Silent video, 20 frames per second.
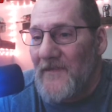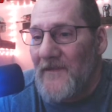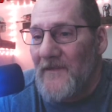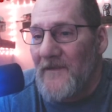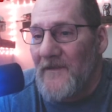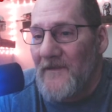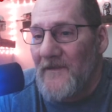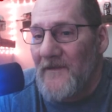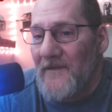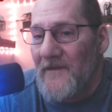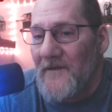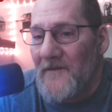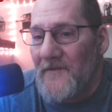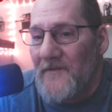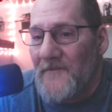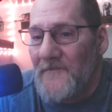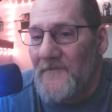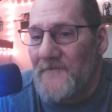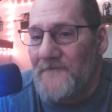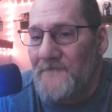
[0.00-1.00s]
this
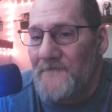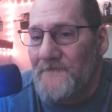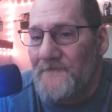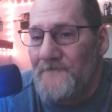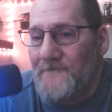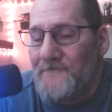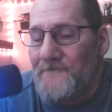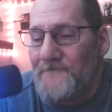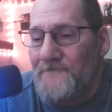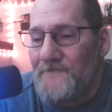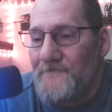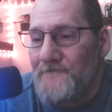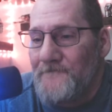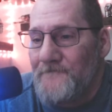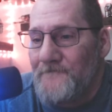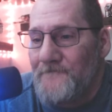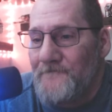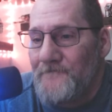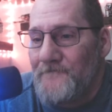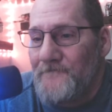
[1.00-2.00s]
episode and everything
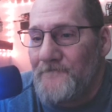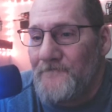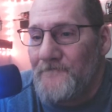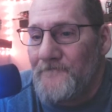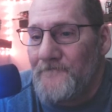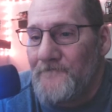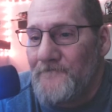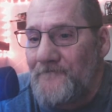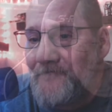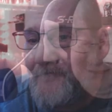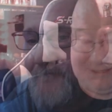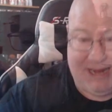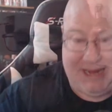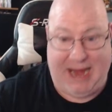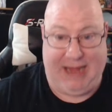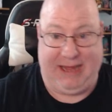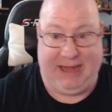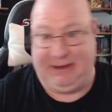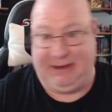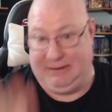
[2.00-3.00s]
that I've already
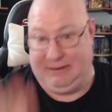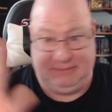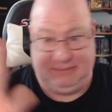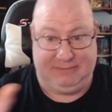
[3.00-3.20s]
stated,